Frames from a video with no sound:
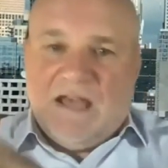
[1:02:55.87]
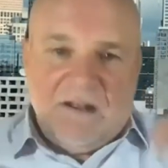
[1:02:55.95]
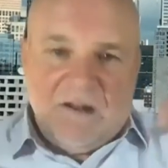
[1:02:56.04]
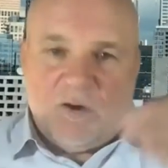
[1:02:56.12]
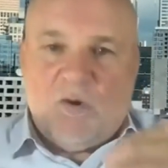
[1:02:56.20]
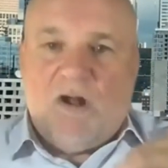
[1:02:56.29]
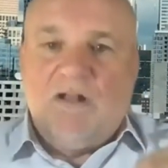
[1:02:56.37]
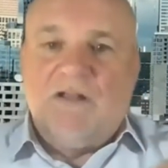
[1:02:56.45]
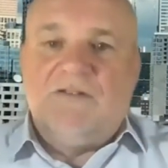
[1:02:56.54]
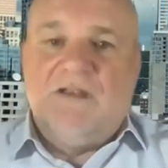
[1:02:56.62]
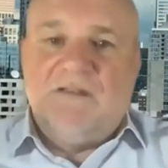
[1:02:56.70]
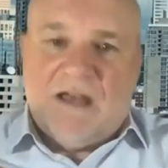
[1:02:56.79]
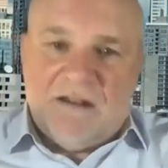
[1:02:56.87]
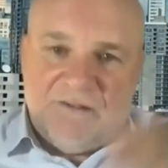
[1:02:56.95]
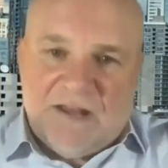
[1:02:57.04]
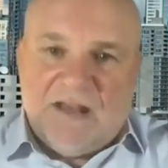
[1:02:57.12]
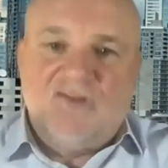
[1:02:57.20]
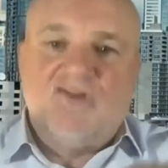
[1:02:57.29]
inequalities and
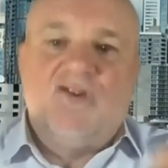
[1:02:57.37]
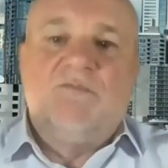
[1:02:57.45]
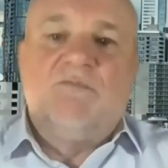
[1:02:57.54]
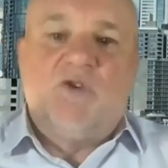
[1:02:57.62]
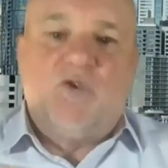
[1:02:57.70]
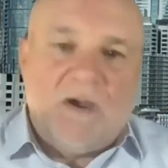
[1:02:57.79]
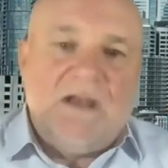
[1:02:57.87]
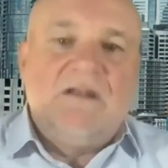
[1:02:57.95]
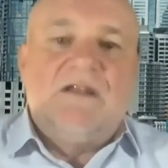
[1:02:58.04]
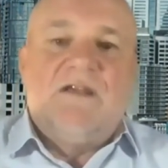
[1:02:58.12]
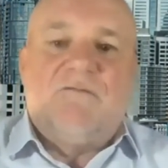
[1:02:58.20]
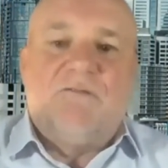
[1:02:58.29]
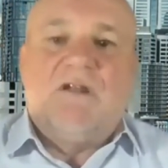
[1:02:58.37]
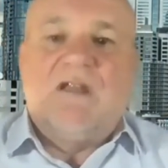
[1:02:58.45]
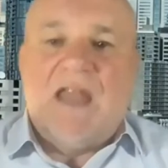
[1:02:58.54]
tension between different